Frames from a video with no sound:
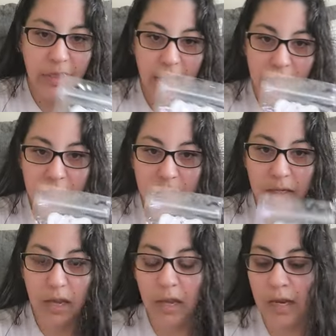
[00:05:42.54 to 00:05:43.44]
this
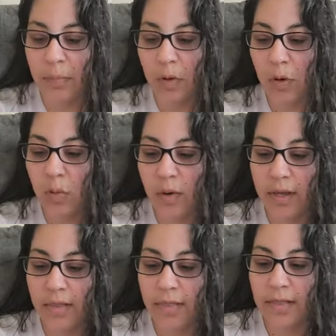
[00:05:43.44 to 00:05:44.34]
came
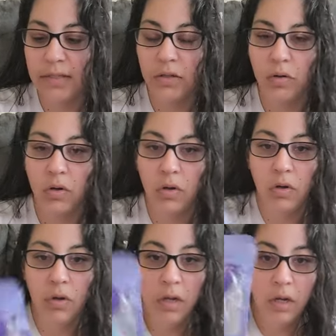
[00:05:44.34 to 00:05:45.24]
with this
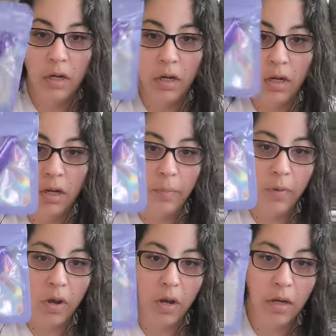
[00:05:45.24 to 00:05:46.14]
little um,
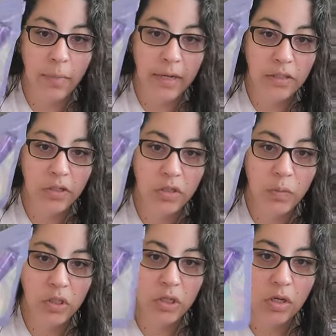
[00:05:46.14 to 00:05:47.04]
automizer is
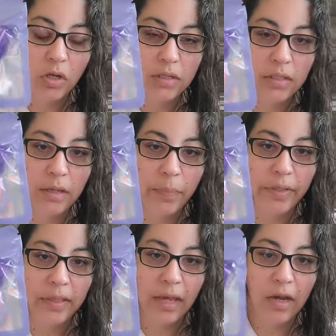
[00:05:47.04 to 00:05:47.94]
what she calls them,
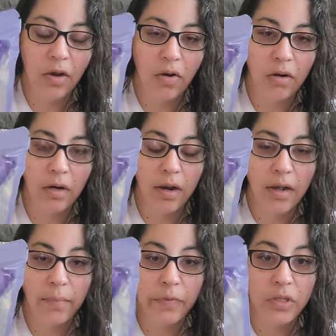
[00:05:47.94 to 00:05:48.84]
but they are
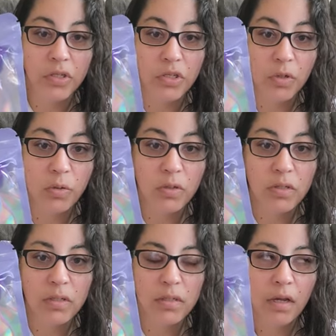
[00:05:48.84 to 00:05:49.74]
um, the
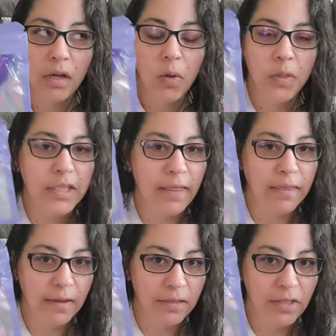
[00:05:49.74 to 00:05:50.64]
soaks which I
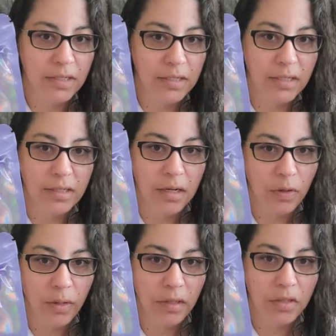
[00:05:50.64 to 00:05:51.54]
think they're
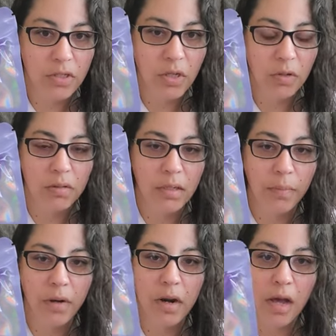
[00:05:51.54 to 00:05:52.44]
discontinuing the soaks.
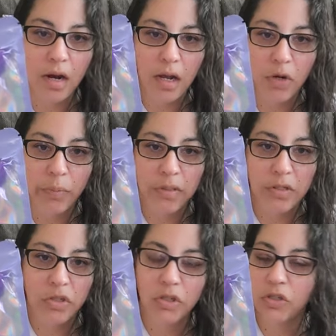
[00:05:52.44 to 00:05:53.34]
I'm not
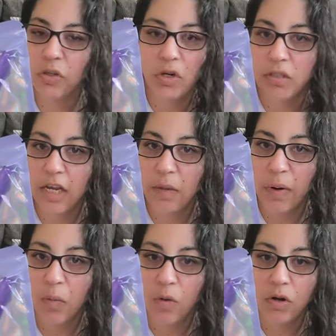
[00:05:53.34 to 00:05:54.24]
100% sure, so don't take
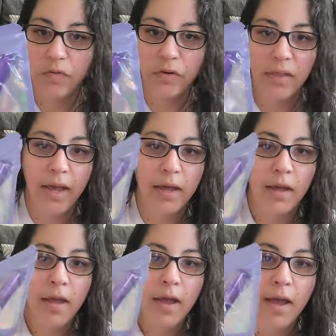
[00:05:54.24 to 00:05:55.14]
my word for that.
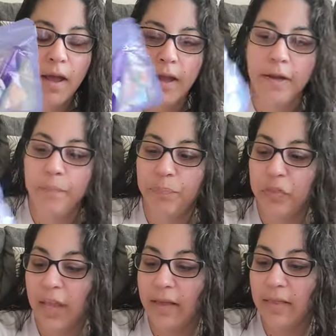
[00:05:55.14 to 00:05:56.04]
Um,
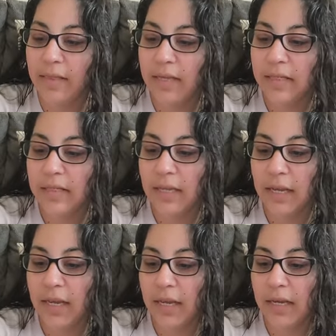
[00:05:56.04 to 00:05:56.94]
and this
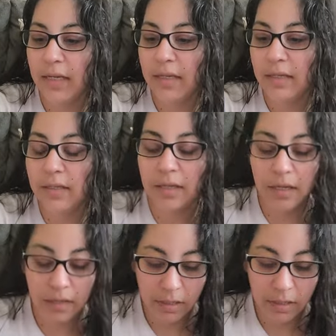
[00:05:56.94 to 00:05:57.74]
is,